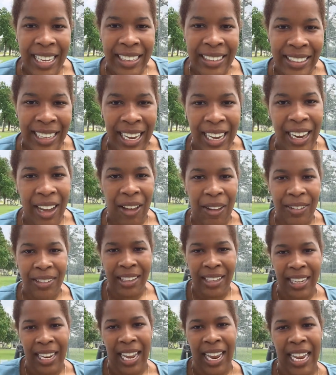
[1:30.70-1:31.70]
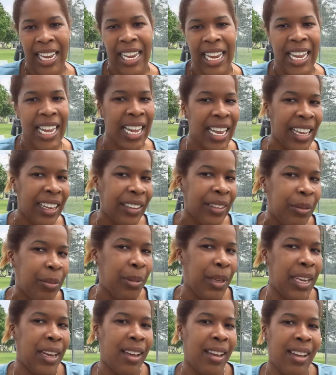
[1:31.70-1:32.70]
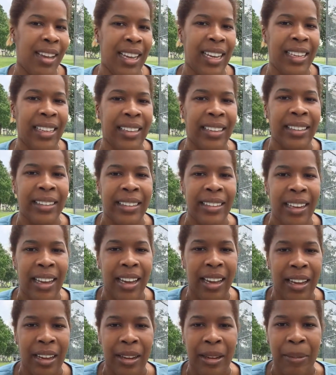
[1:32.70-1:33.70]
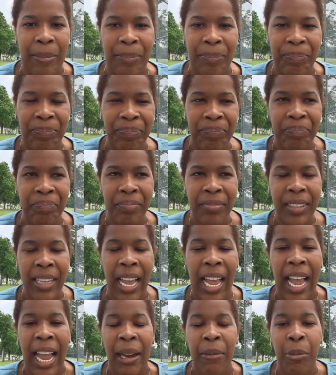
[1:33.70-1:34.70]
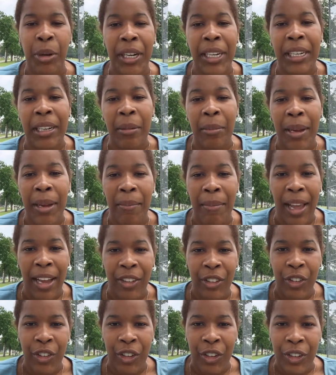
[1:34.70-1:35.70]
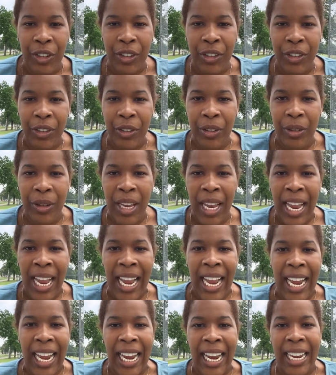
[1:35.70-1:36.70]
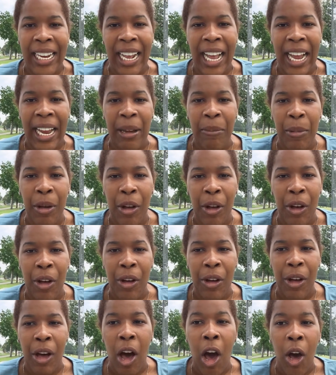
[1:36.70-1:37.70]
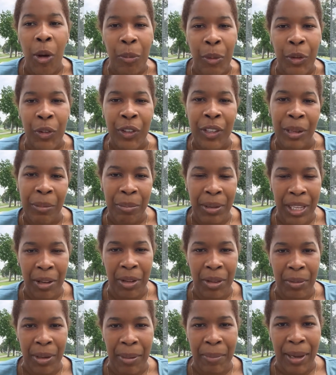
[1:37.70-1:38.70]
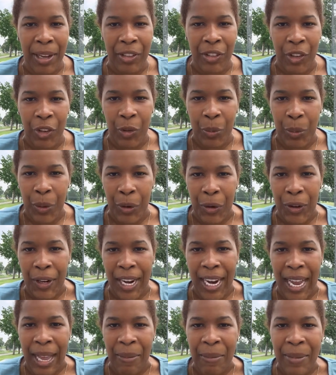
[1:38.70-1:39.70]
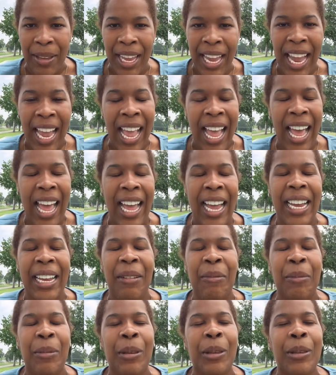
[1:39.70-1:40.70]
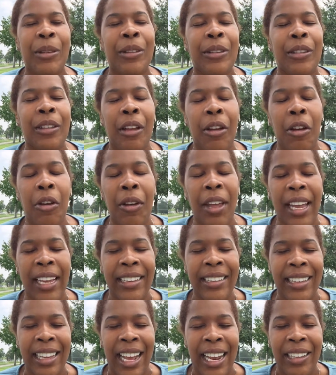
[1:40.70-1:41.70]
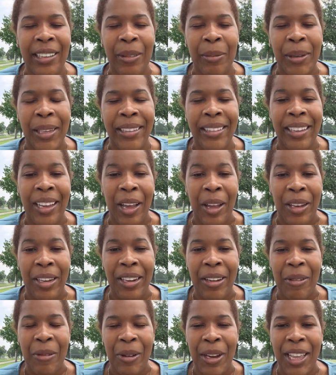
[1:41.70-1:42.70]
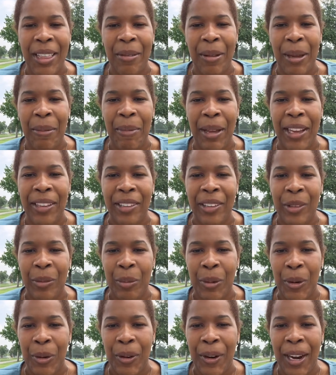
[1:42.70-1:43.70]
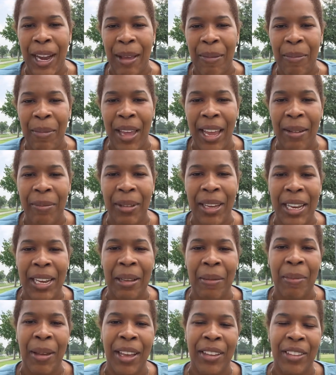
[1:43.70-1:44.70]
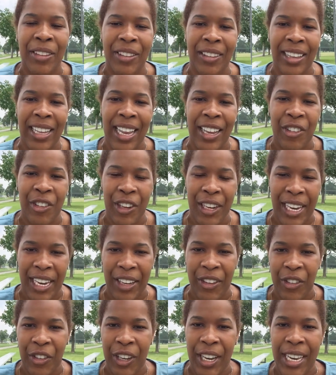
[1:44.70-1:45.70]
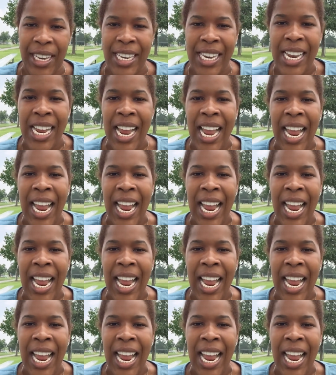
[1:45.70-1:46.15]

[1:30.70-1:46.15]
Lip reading: take off today is because I'm working on my master's, and I am almost complete with my master's program. I am so excited to be done with my master's program. I'm getting a master's in education